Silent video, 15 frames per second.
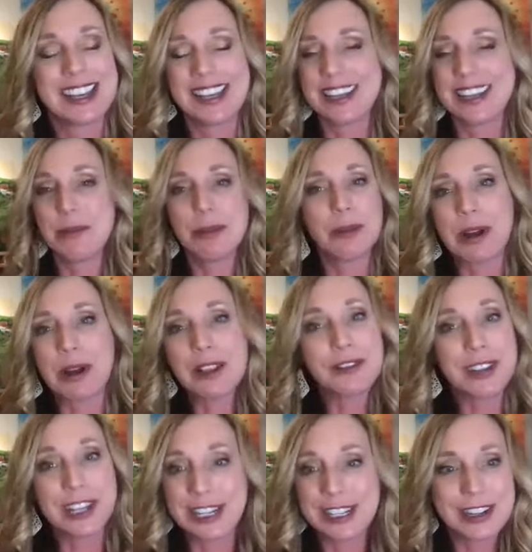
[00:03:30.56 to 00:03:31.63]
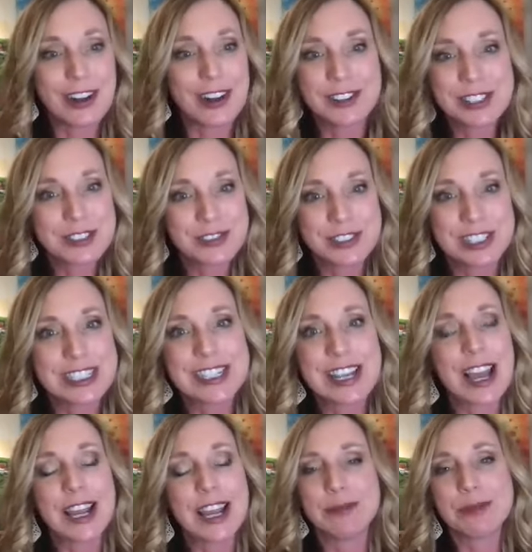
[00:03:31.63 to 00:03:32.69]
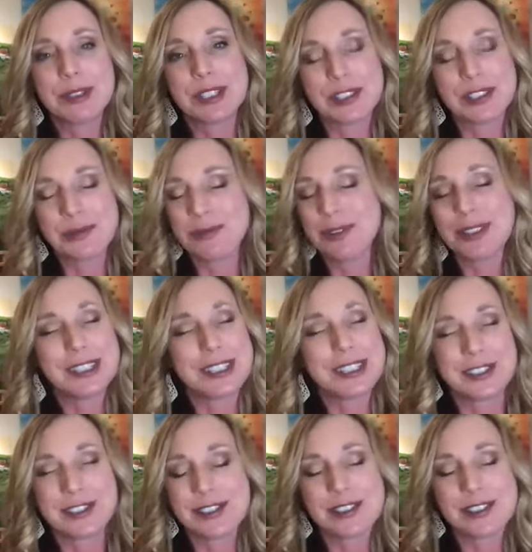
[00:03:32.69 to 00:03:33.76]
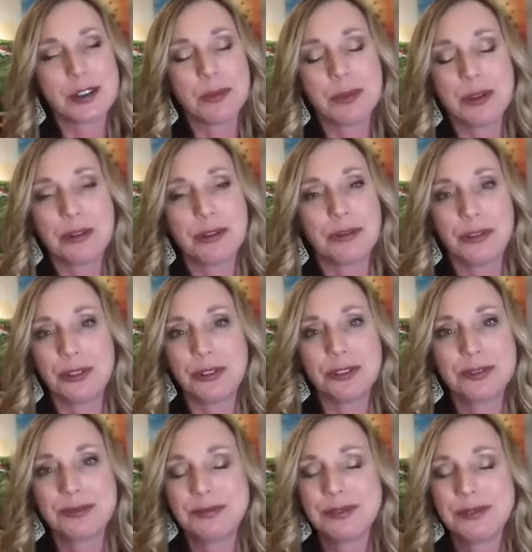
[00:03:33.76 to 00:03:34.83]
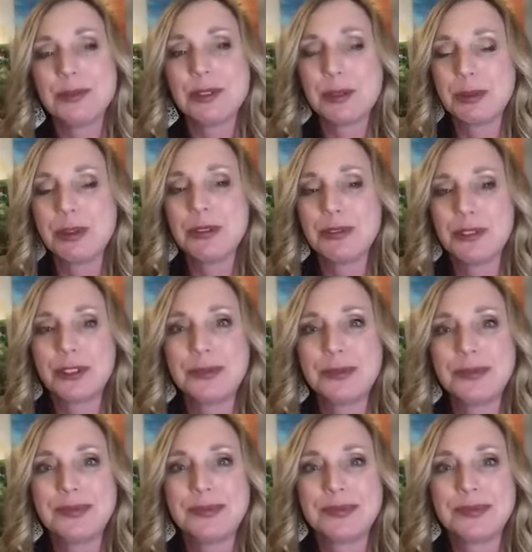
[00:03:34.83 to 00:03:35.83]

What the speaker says: it can be relevant in all different times. And it's really just so beautiful. It's really beautiful.